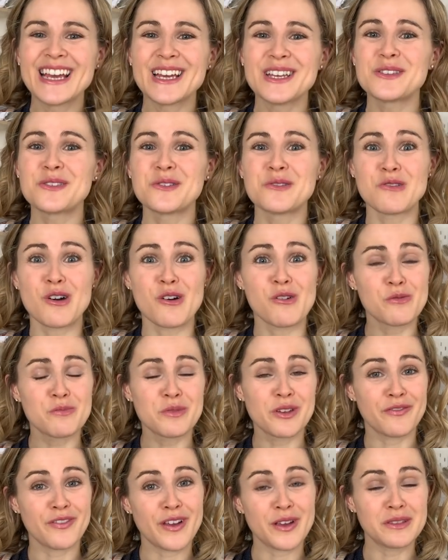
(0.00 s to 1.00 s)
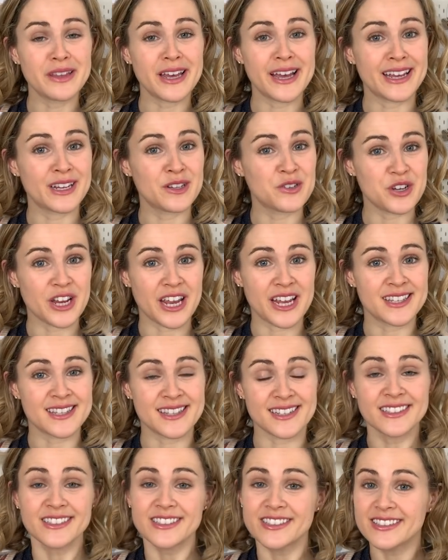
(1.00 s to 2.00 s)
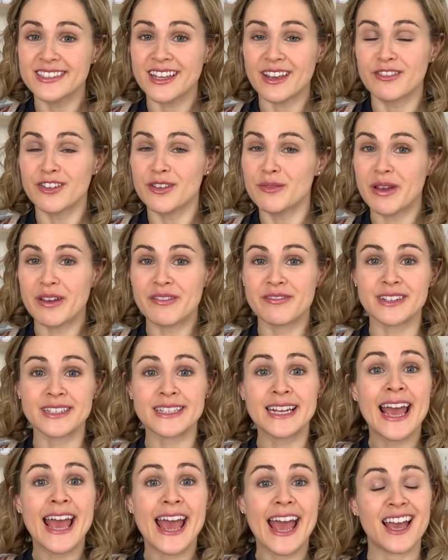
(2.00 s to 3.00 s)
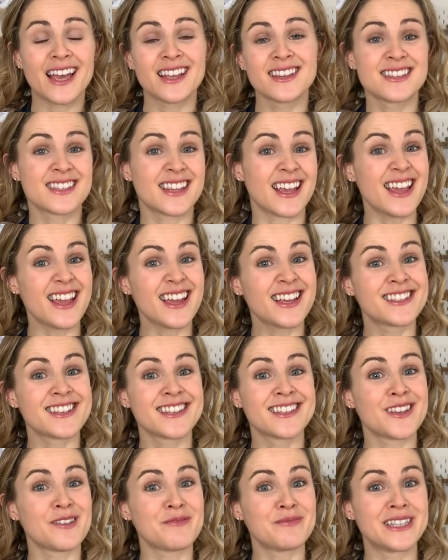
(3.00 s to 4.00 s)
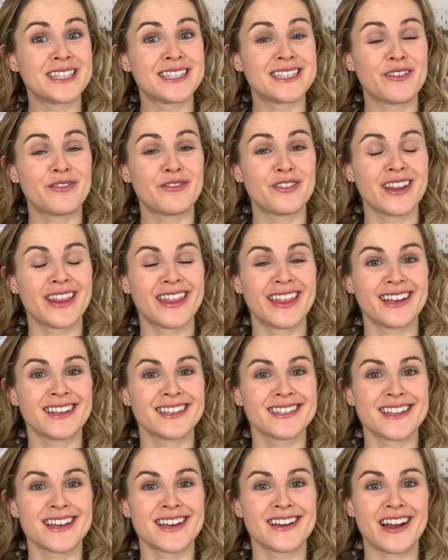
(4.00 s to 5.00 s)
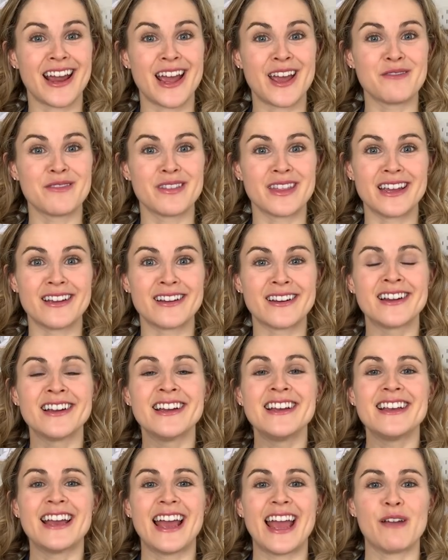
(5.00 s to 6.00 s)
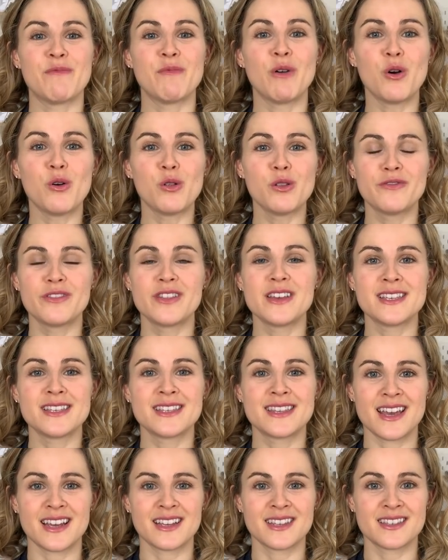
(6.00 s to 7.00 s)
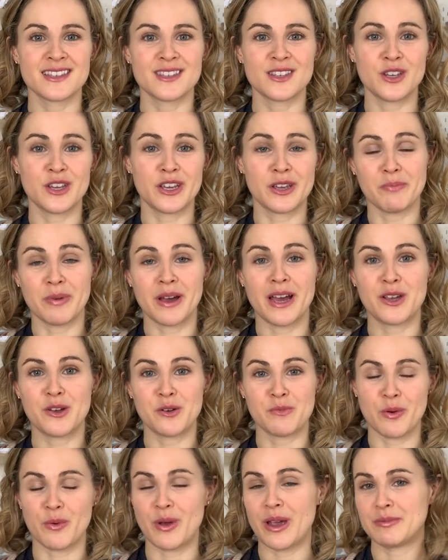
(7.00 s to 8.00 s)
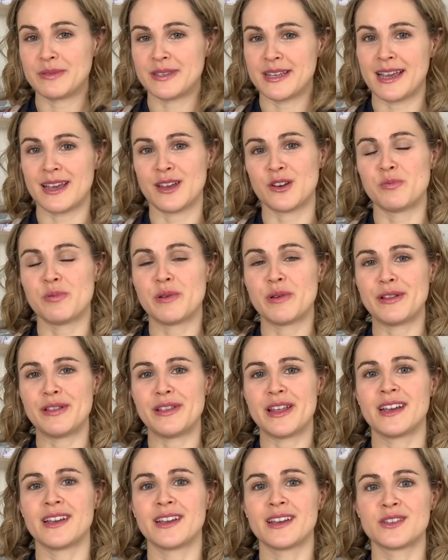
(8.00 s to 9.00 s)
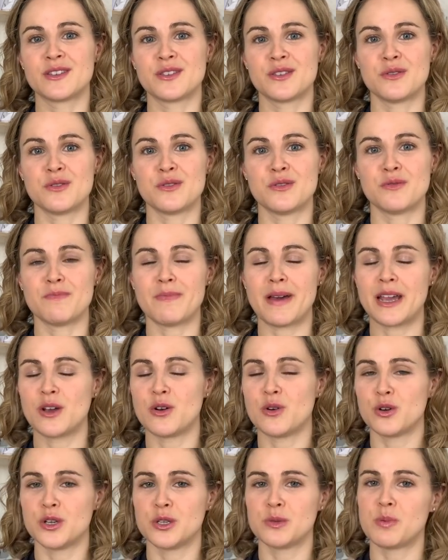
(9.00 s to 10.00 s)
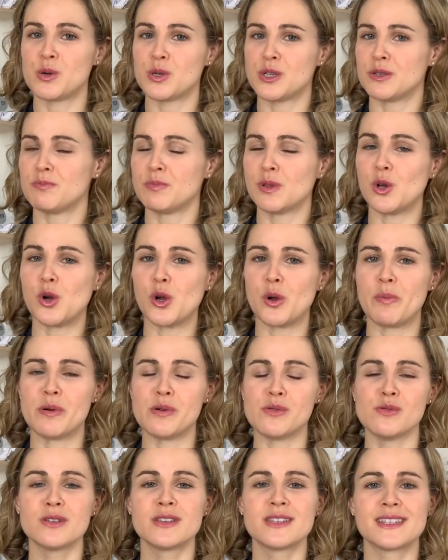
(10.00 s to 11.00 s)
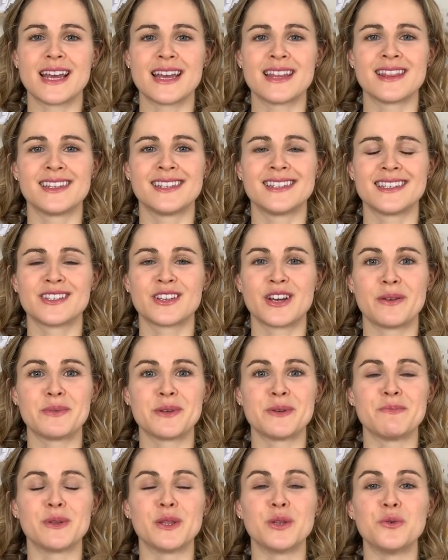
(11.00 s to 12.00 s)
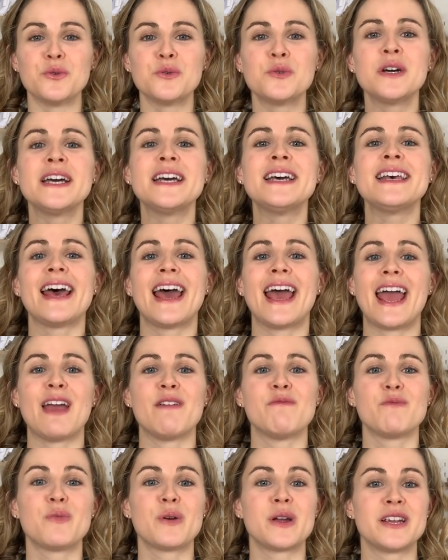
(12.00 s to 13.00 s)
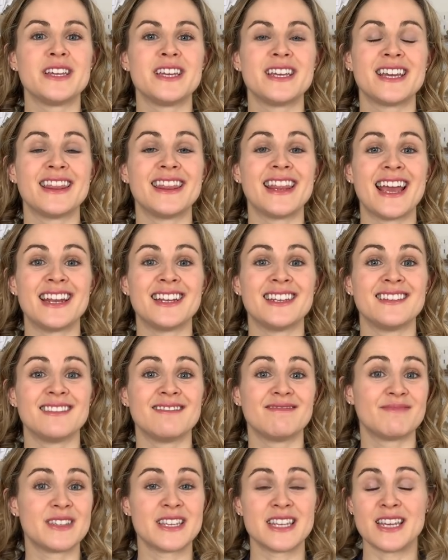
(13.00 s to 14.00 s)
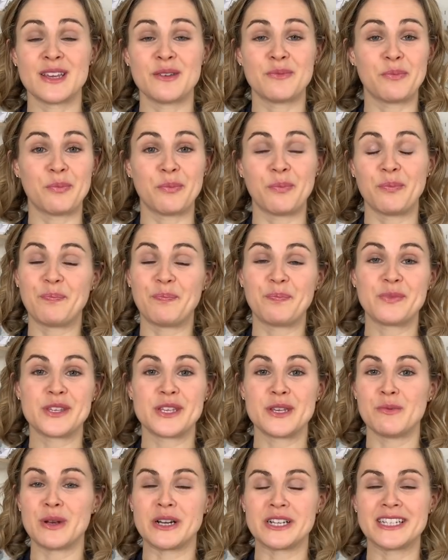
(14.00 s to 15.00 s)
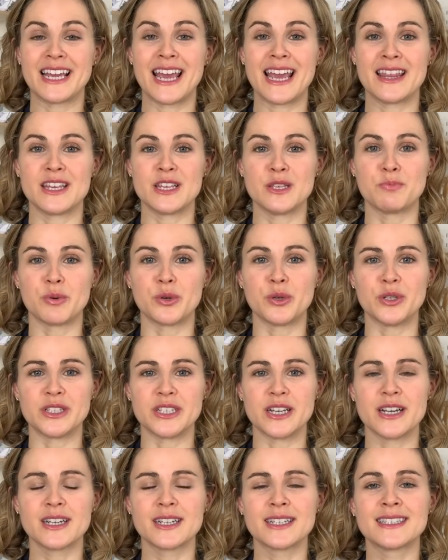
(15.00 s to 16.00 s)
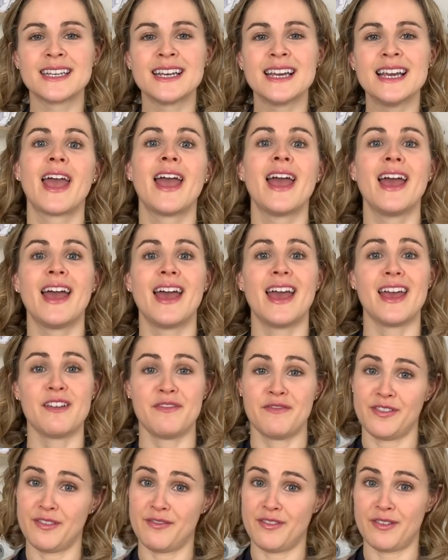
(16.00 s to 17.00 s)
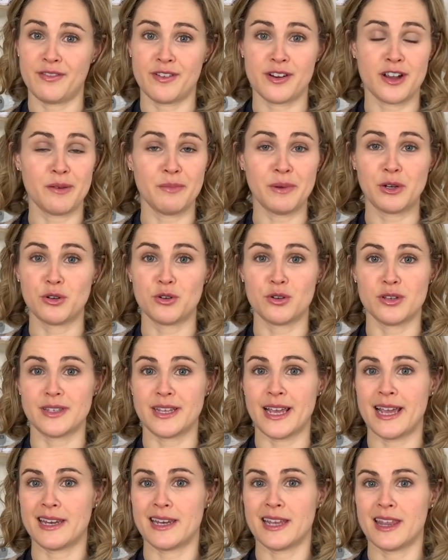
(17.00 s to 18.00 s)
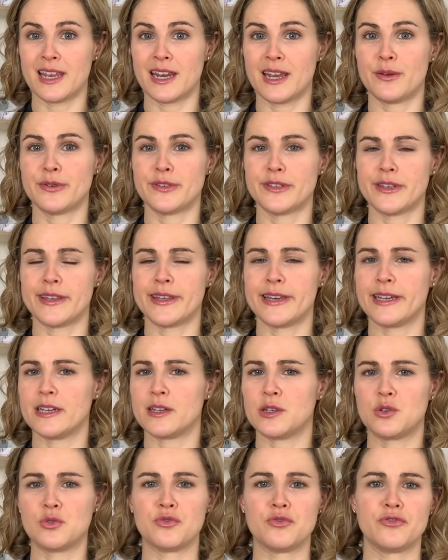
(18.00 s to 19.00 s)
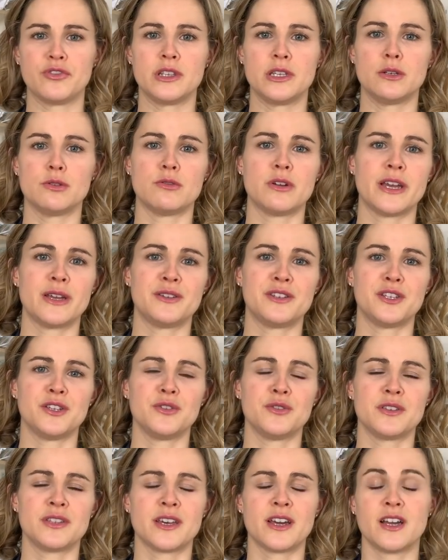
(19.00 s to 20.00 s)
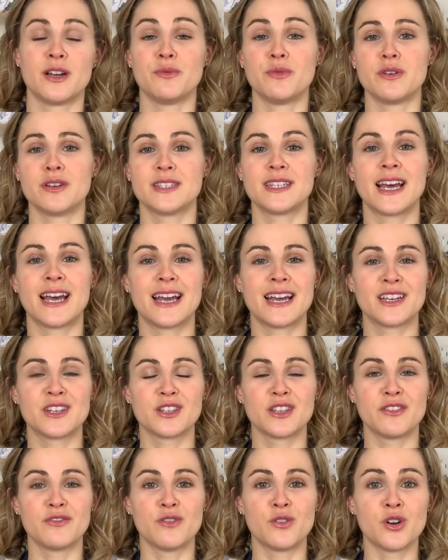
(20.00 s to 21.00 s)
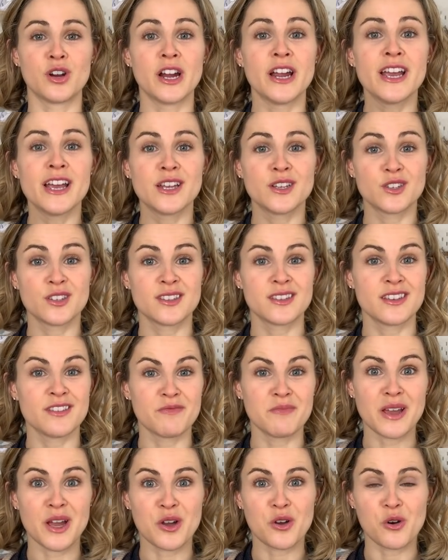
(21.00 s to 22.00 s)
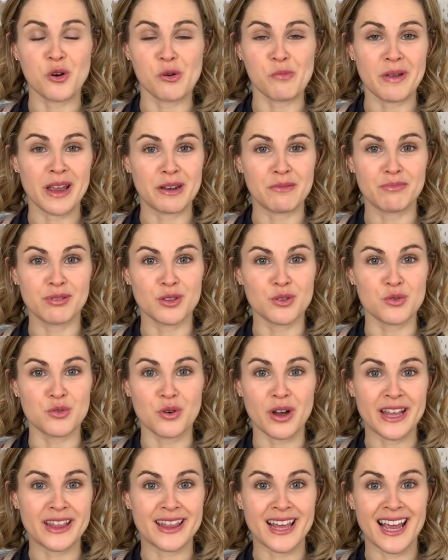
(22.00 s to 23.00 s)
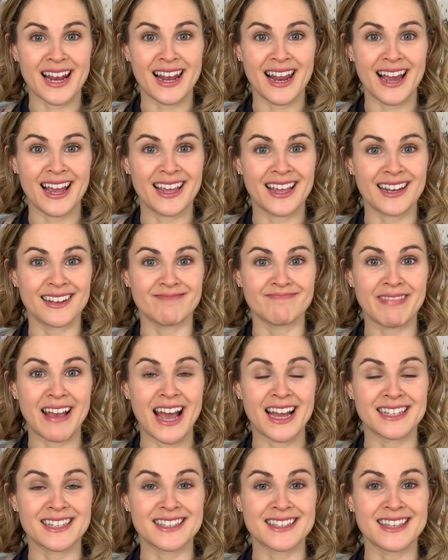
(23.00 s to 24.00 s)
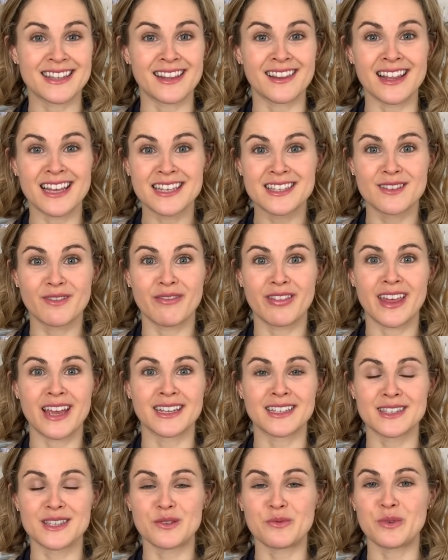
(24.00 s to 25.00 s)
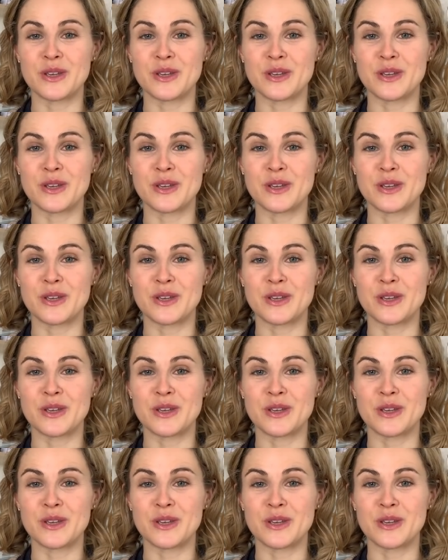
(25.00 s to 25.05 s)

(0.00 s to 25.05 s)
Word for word: so I hope you found that interesting just give you a bit of an insight into some of the different things that are out there um, all of these things you can buy on my website and I'll put a link to my corresponding blog post in the description below um, where you can then see see where to get these products if you've ever come across anything else and you think, I don't really know how to use that or what is that actually for, just leave me a comment below and then I can add it to the list of things that